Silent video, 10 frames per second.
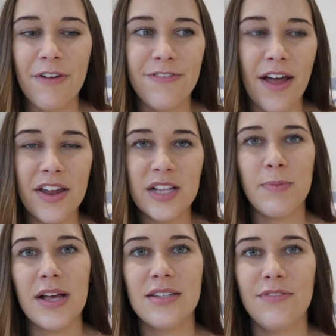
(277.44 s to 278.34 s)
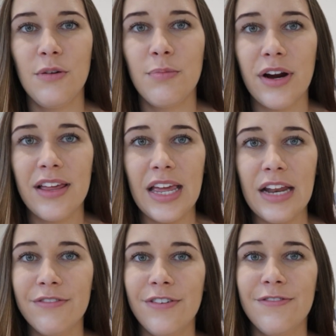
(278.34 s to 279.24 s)
I found that it's best if you breathe
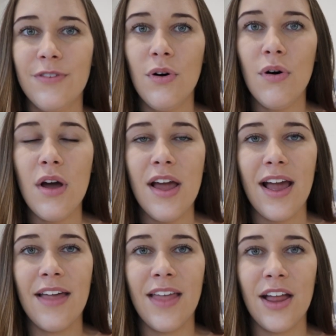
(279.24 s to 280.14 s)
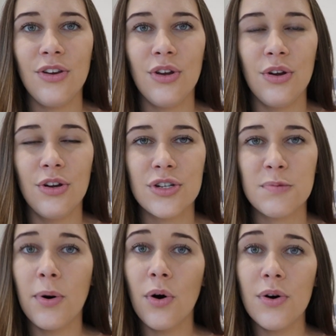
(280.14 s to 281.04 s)
in for 4 and then you
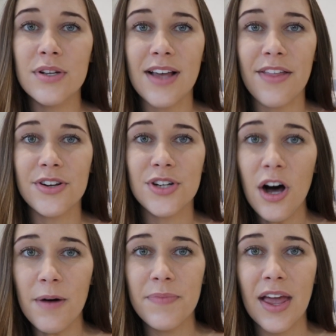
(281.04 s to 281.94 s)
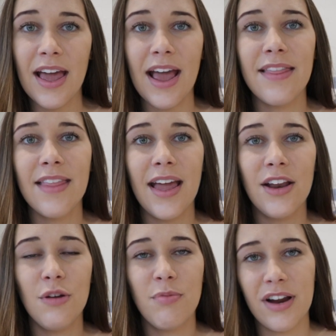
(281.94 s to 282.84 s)
just pause at the top and
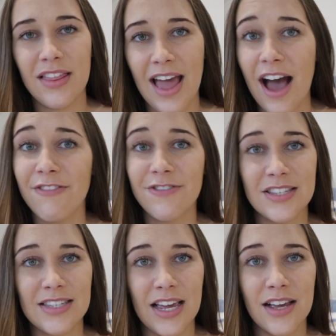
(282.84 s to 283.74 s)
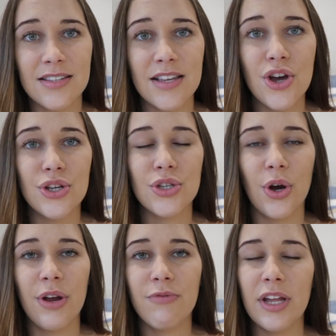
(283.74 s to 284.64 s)
then you breathe out for 6.
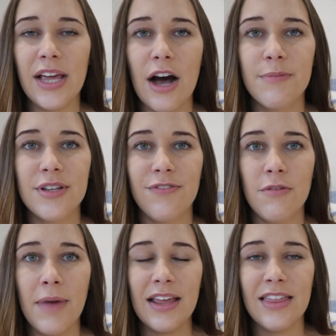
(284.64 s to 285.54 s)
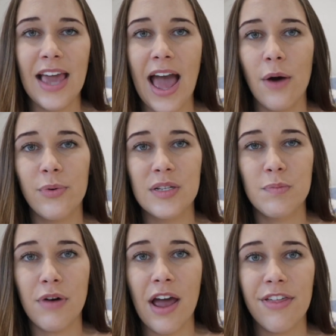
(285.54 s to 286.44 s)
So it really helps if you make the
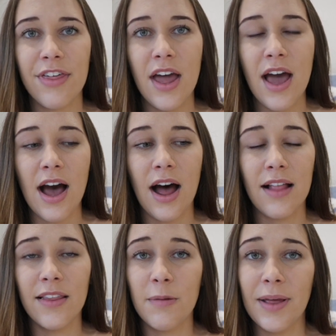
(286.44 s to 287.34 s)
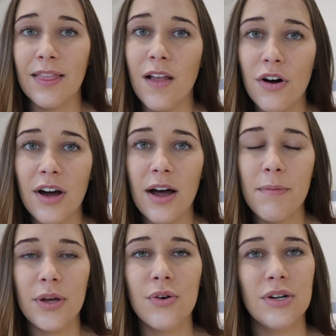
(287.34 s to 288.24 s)
outwards breath a little bit
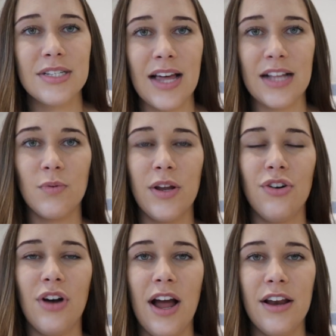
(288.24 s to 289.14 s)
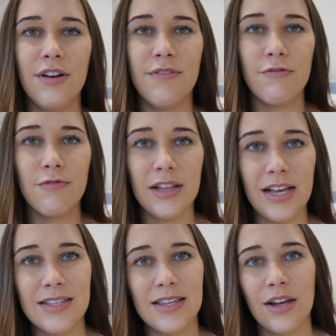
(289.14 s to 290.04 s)
longer, because that's when you're kind of
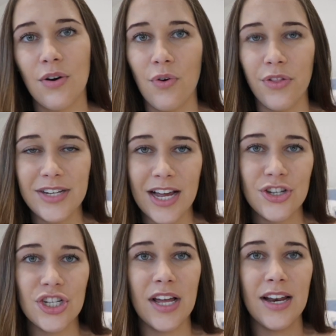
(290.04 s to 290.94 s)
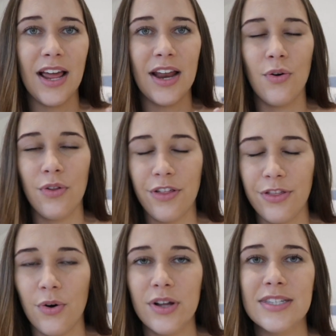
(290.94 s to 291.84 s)
releasing all the tension and all the
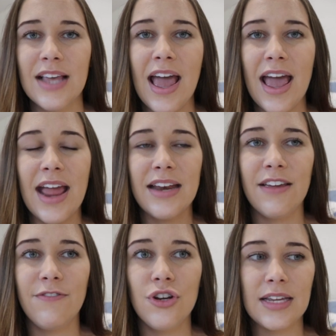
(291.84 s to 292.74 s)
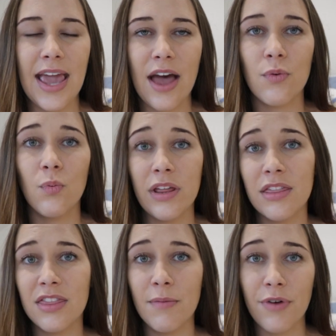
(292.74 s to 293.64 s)
thoughts. And if you count
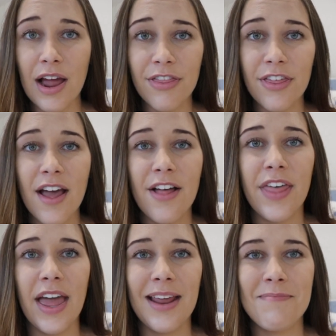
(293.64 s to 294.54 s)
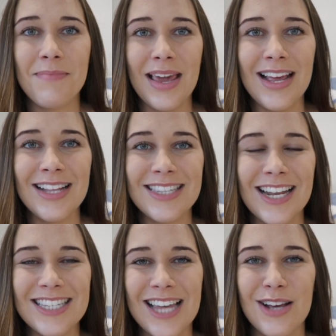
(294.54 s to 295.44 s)
with the breath, then it means
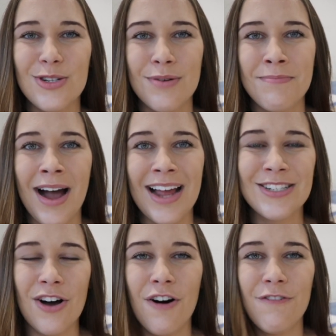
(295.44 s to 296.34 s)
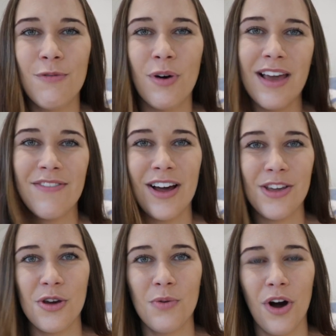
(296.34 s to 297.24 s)
that it takes your mind off whatever
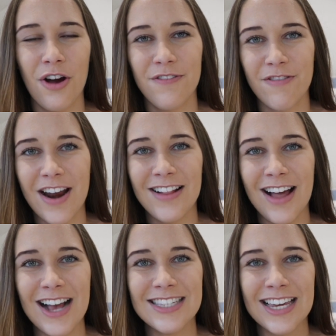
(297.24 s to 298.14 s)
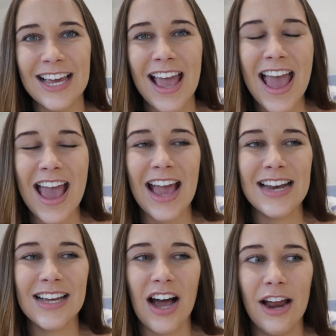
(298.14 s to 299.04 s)
you were overanalyzing
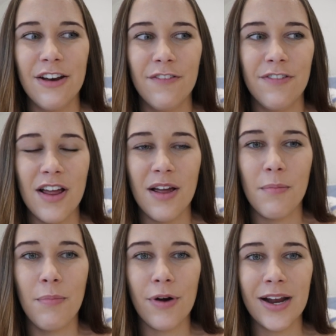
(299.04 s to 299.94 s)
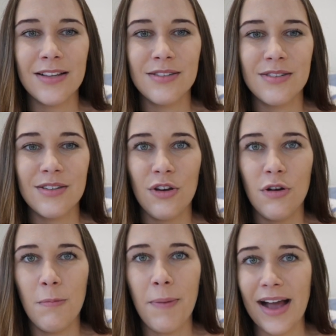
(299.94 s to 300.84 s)
and it kind of brings
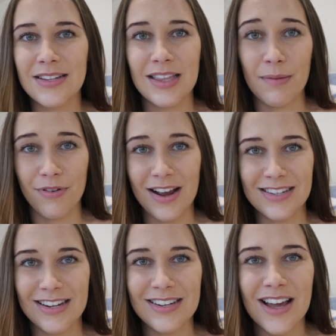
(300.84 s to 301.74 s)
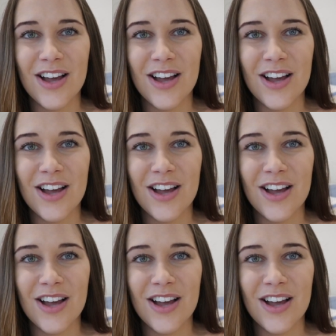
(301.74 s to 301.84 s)
you back to the present.